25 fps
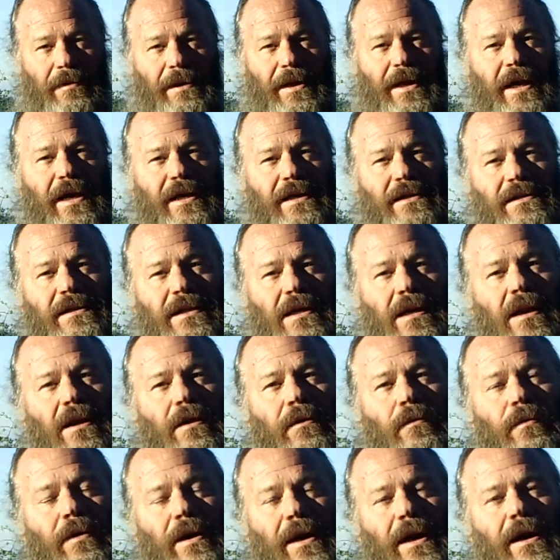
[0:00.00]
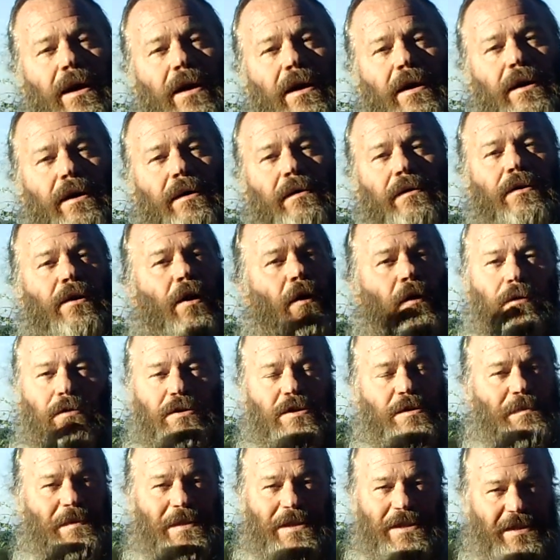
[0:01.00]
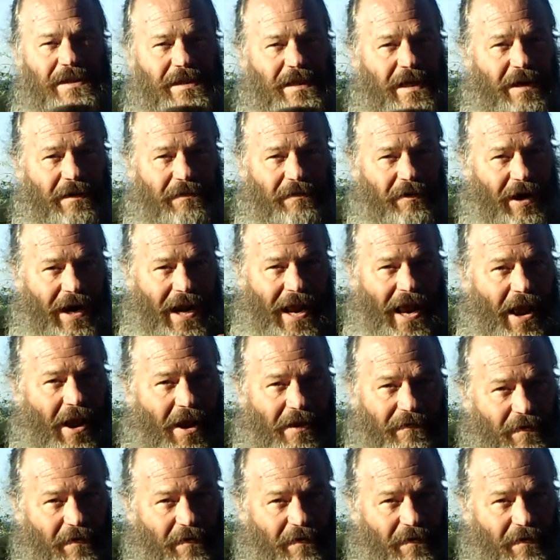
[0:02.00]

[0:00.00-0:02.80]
Because we're no species ever